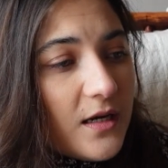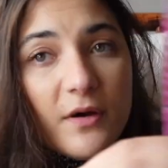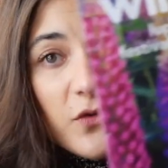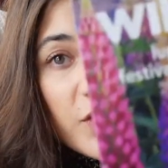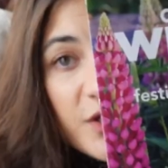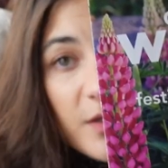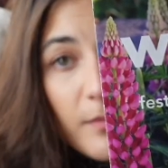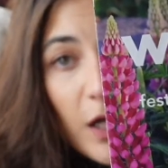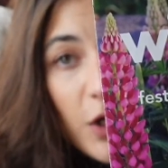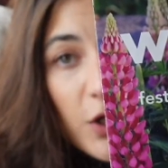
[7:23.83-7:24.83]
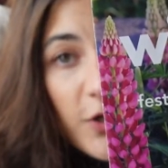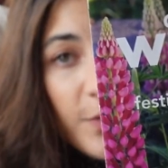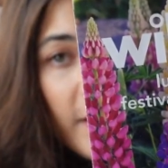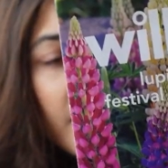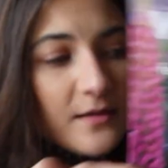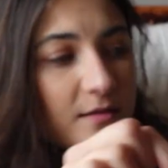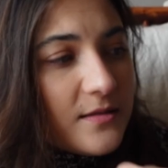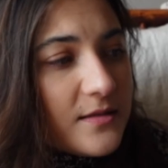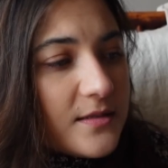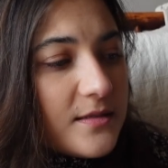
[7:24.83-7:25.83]
I've got some
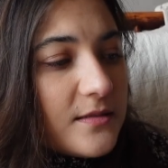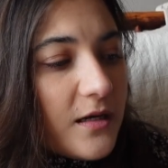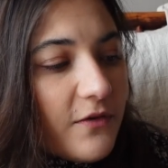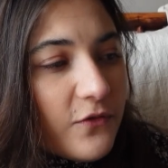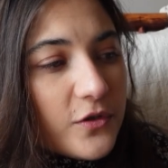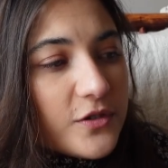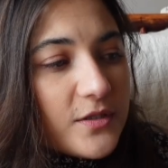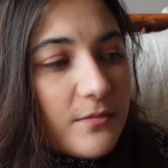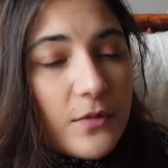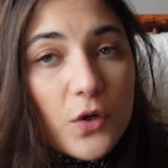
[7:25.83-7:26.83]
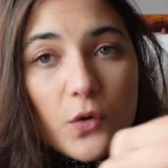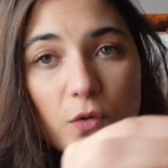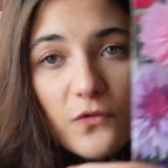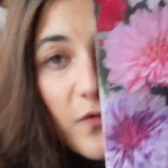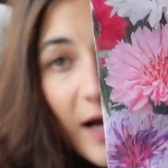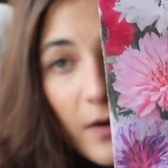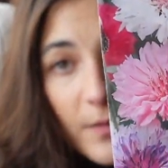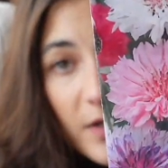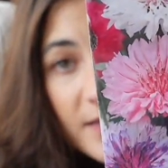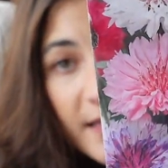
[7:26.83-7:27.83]
lupins. I've got some cornflower
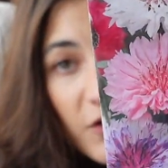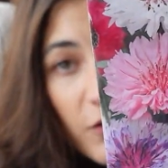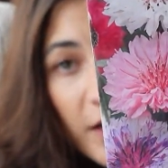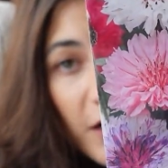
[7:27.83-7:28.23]
because they grew like